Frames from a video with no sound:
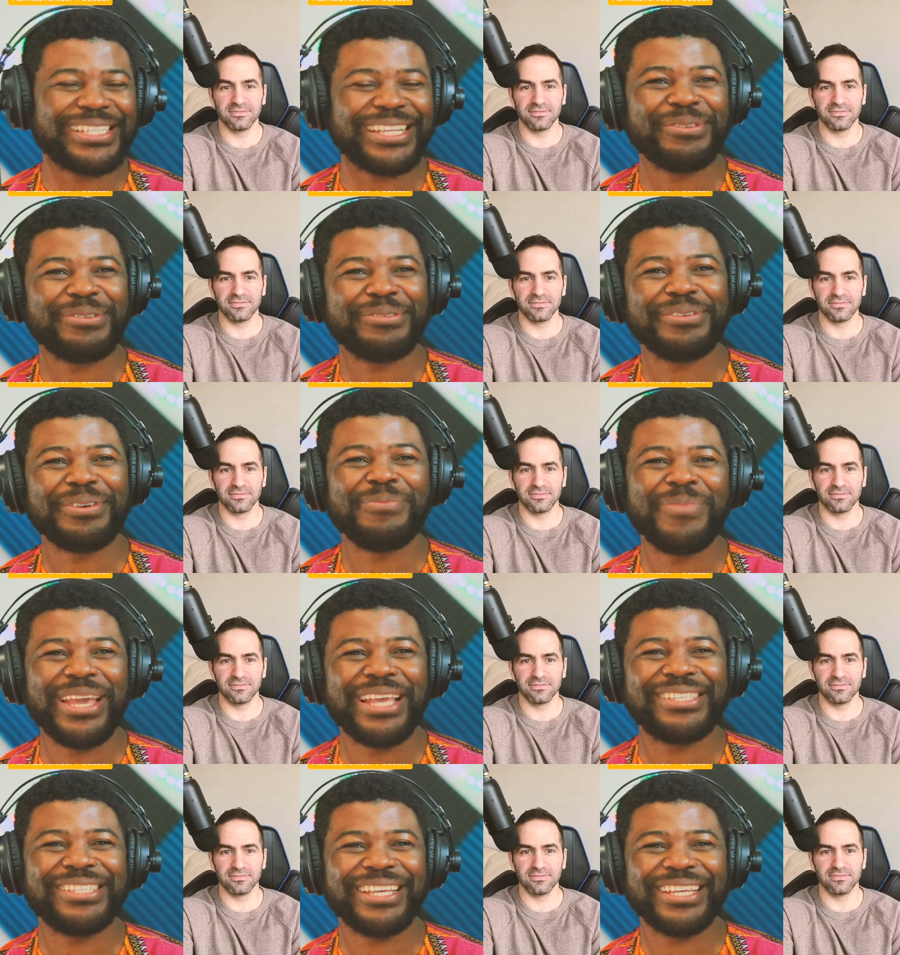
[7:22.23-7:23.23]
Speaker 1: kind of
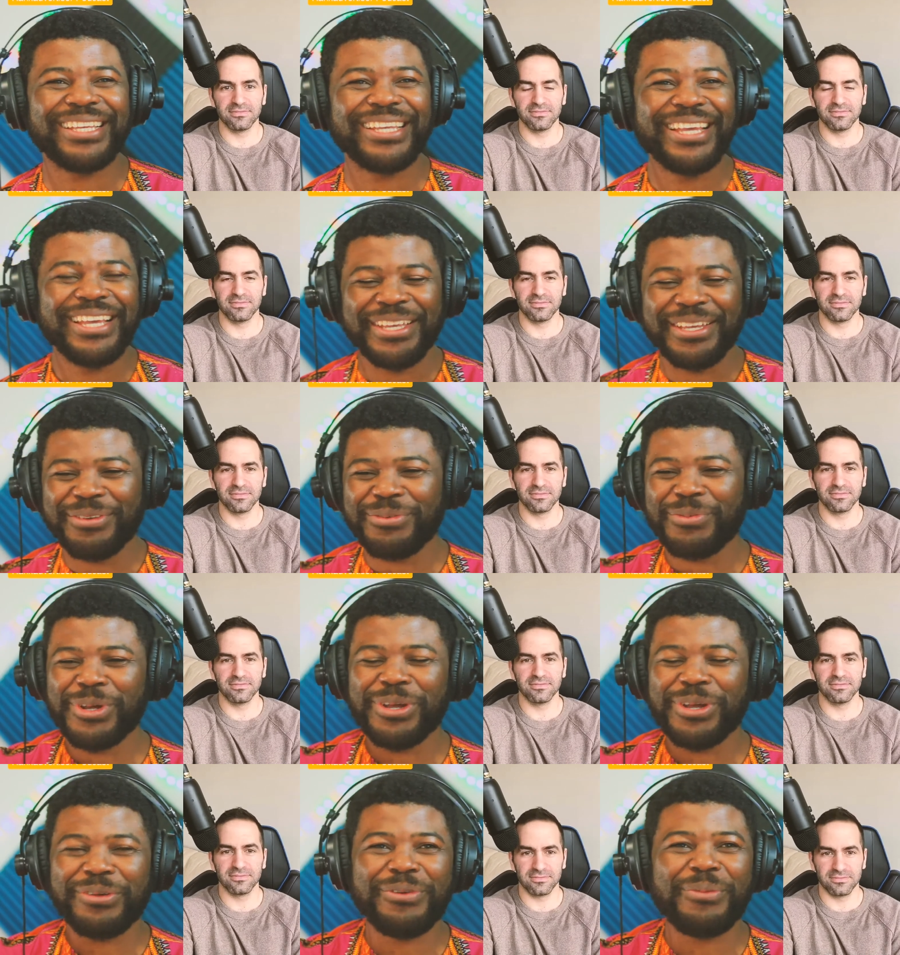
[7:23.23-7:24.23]
amazing. We
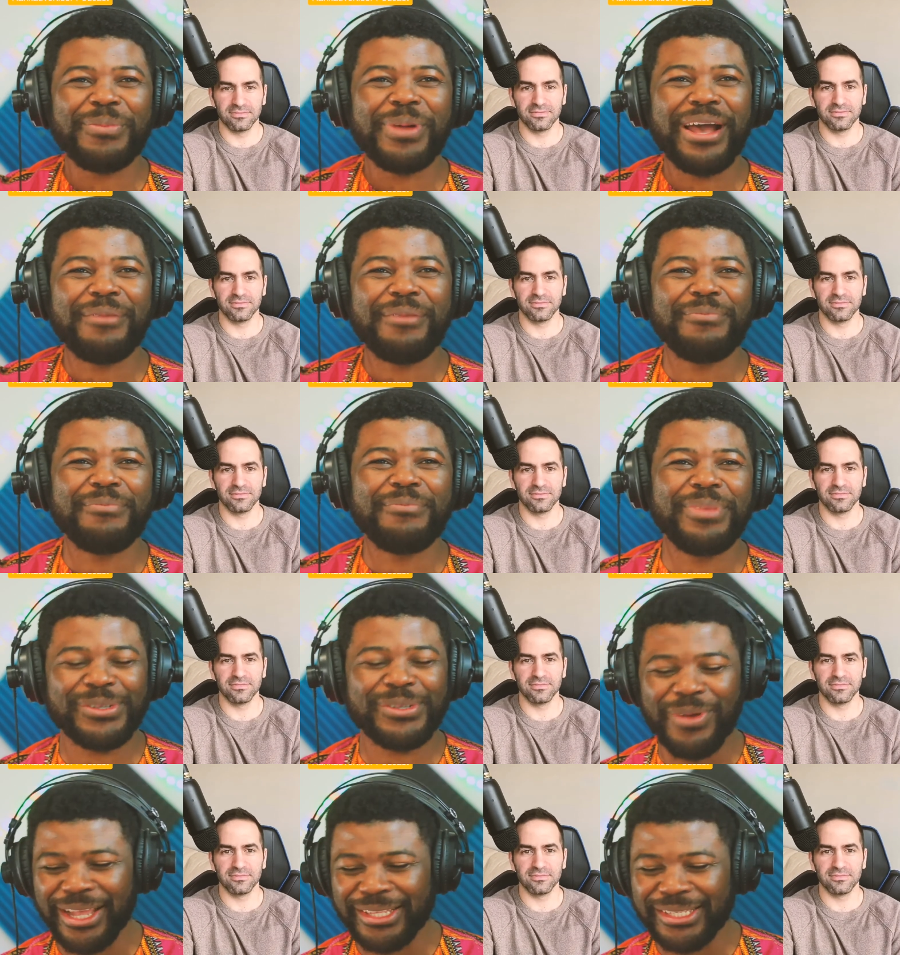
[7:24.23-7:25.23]
go from uh,
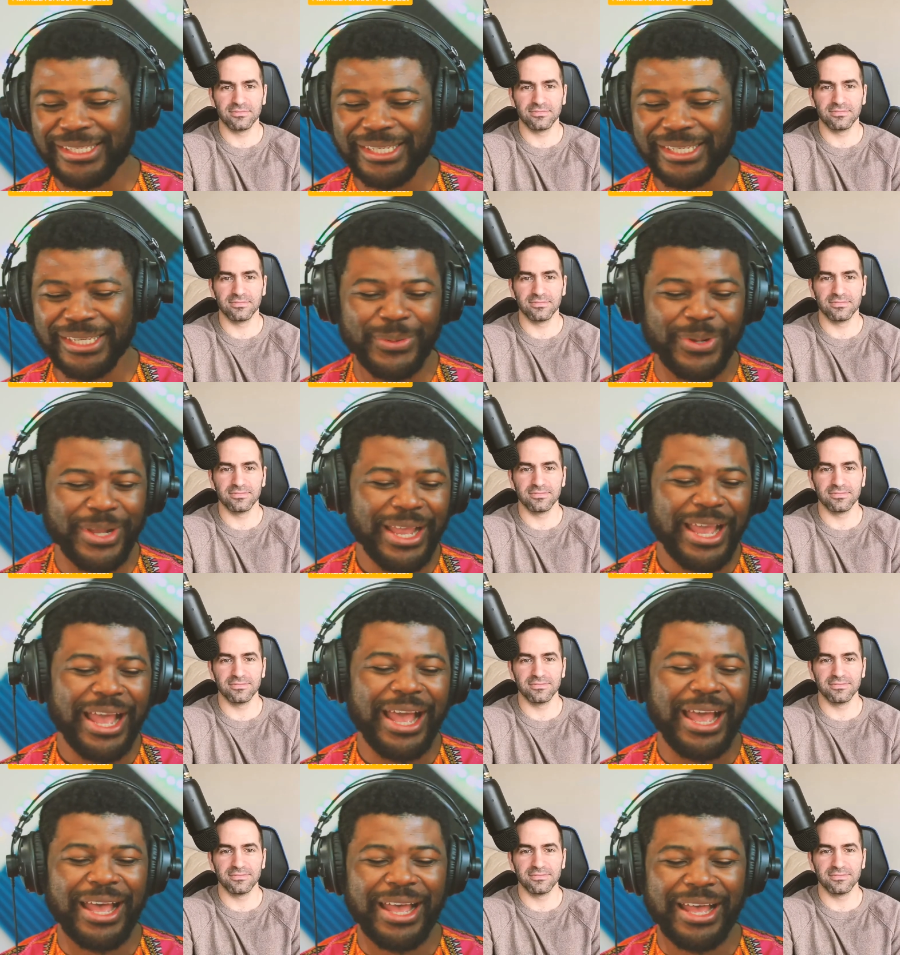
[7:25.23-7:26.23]
Bitcoin to
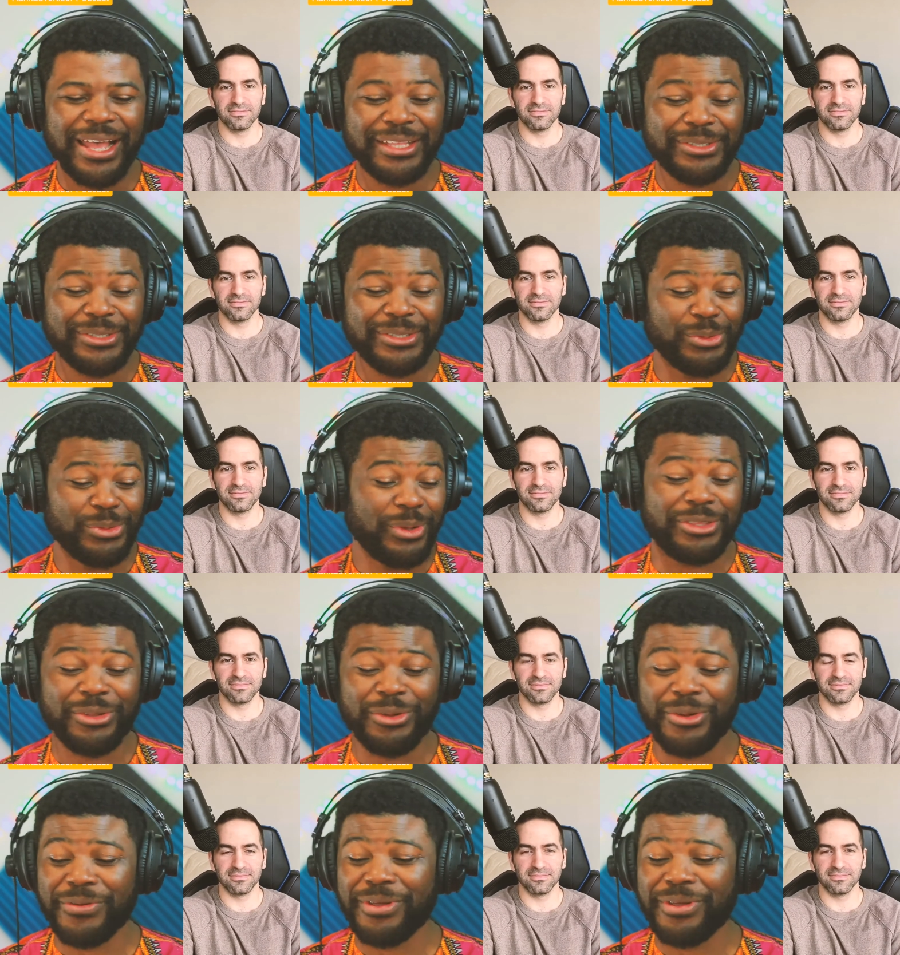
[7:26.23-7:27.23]
uh to
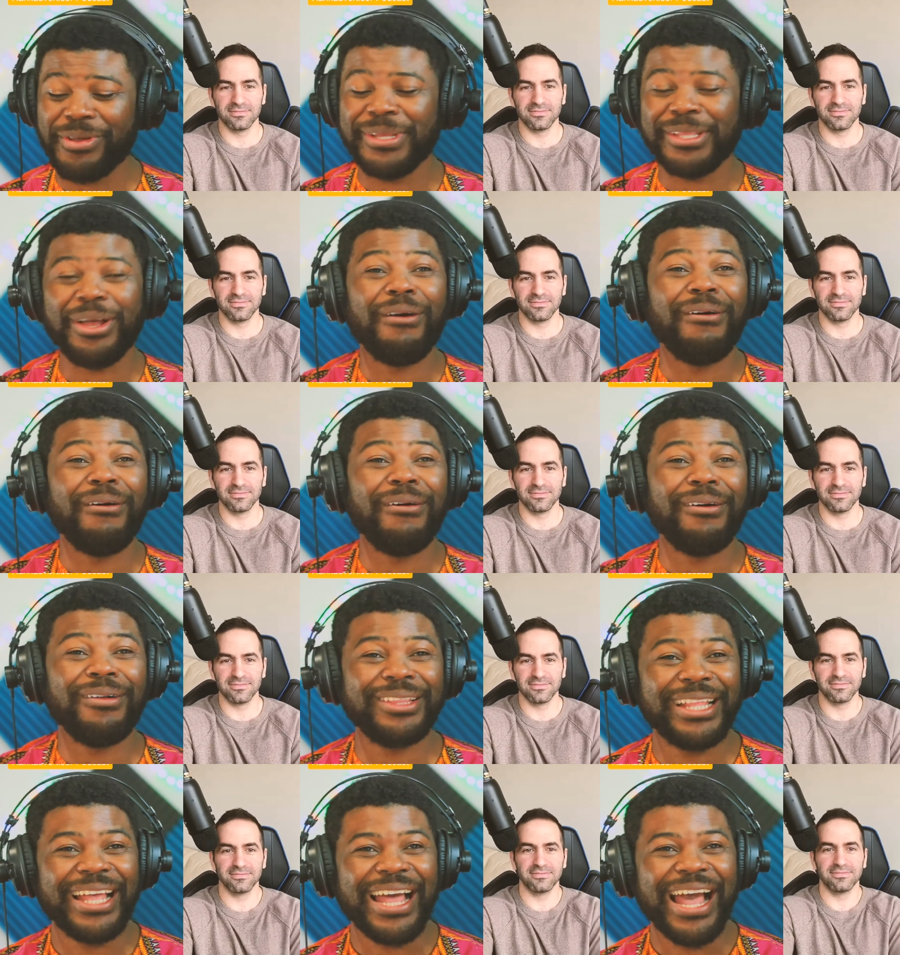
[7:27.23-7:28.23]
Ethereum and all
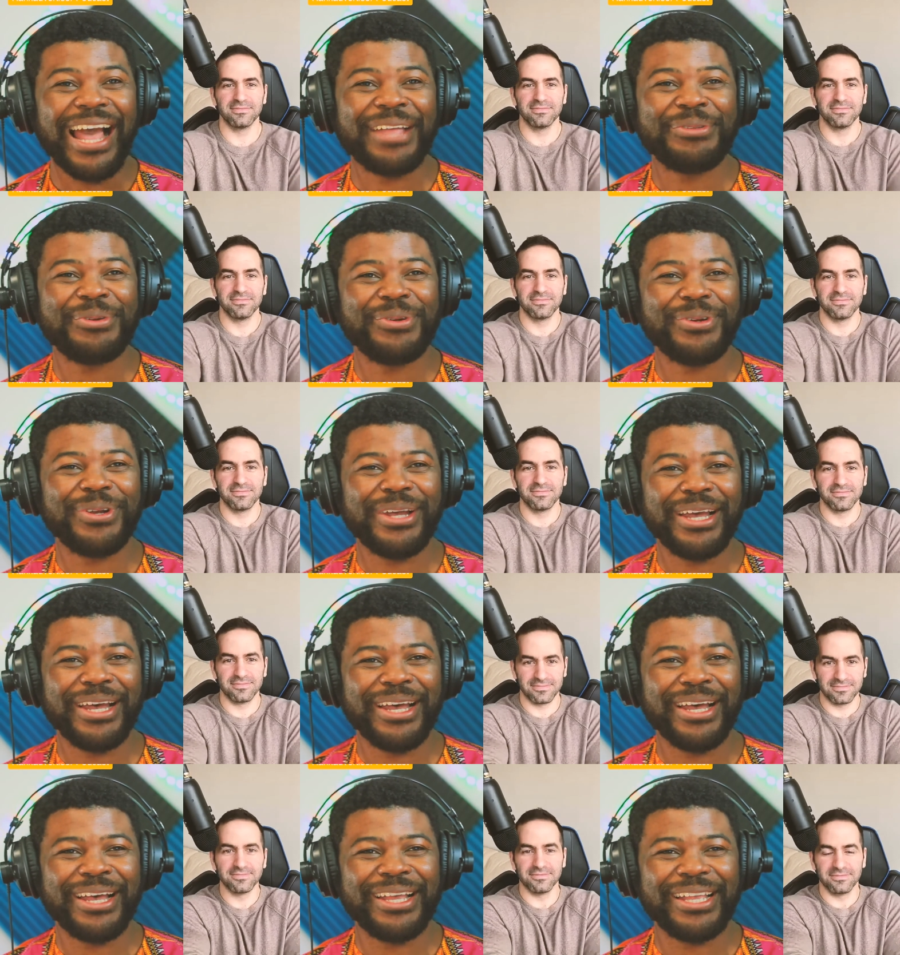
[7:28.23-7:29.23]
other
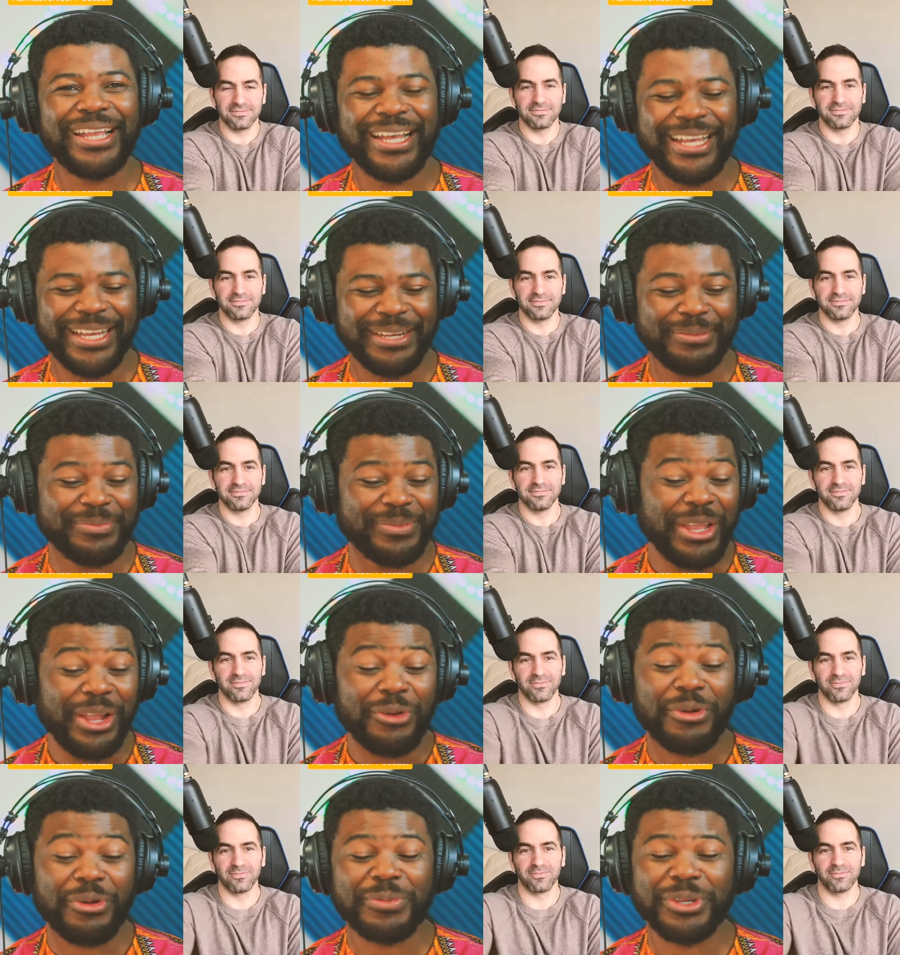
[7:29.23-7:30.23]
uh, uh
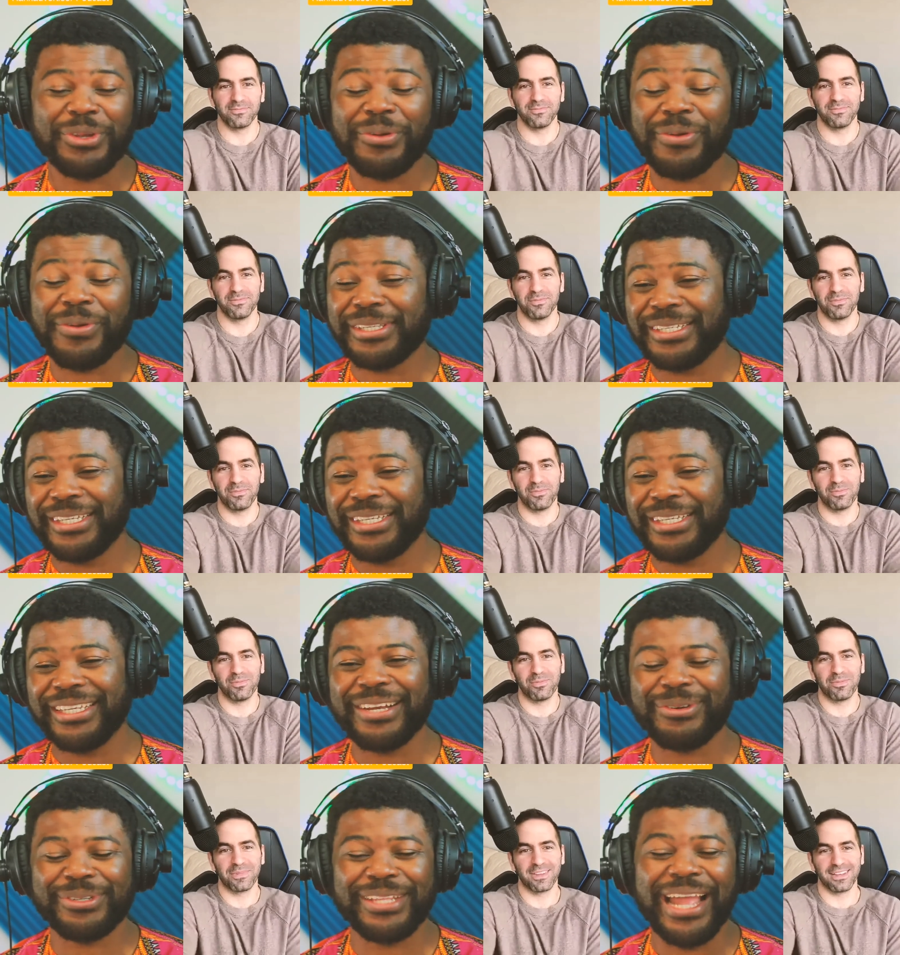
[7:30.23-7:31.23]
cryptocurrency,
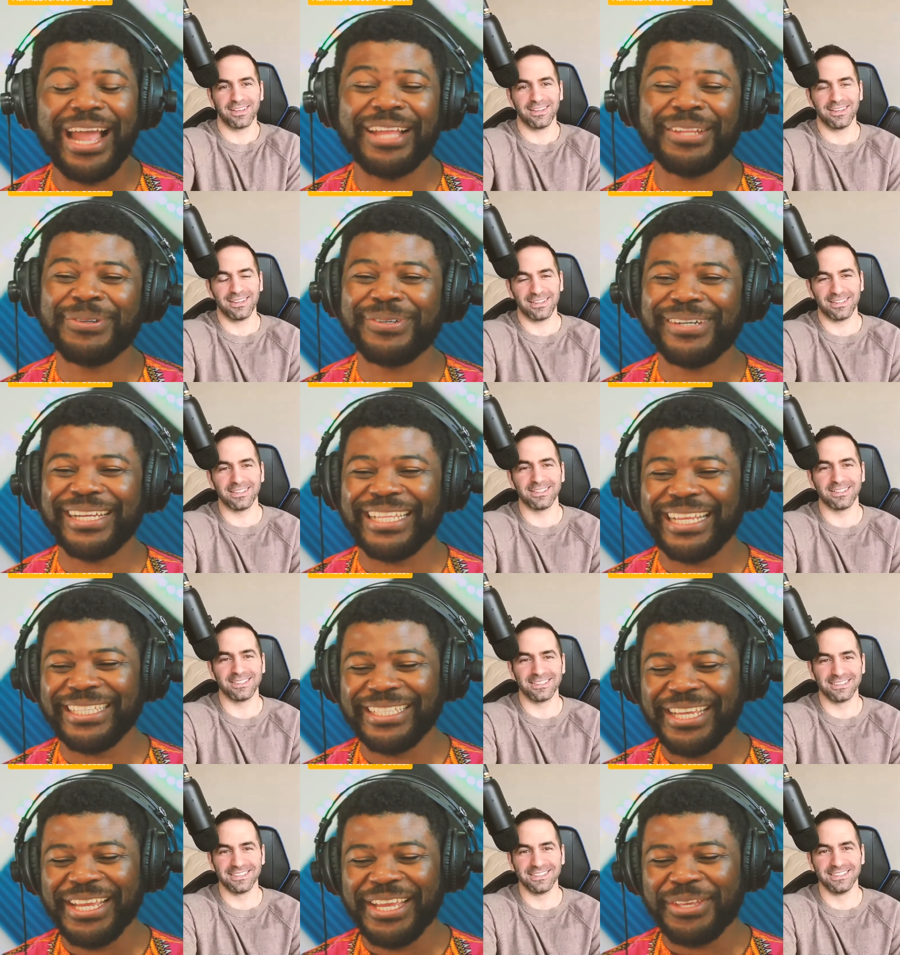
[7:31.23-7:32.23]
Cardano, and then
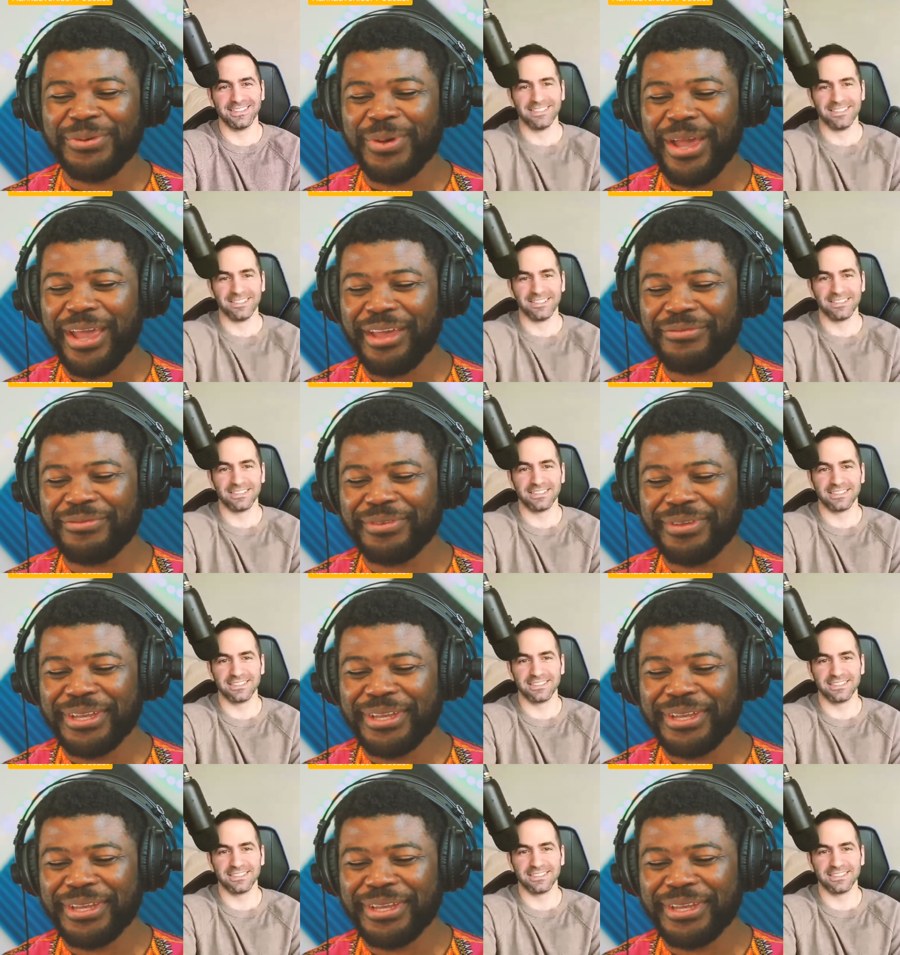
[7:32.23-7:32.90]
yeah. you have